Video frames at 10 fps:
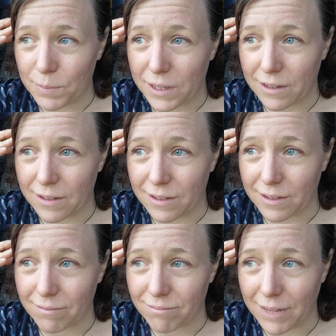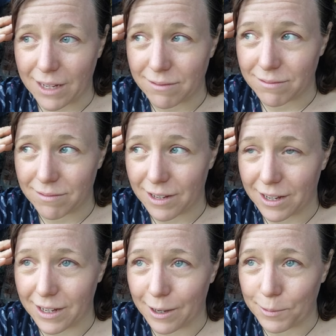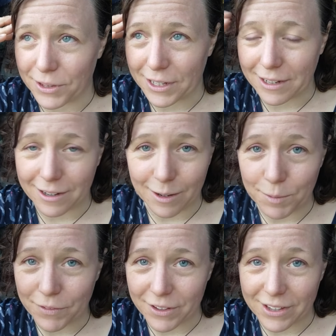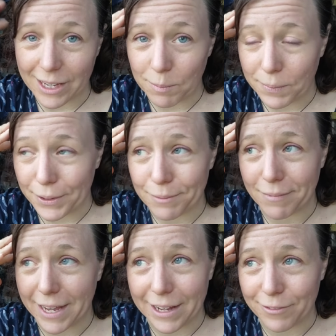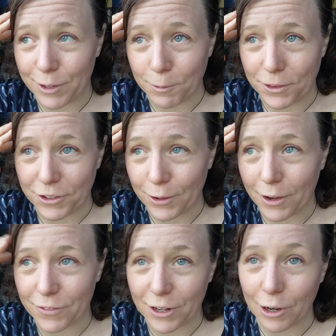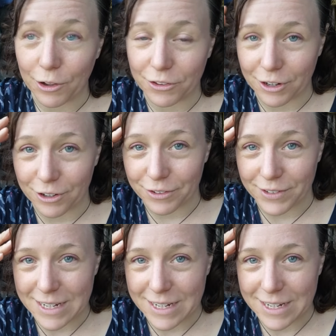because, yeah, I was like, I can't move the seat, but yeah, if you want to. After lots and lots of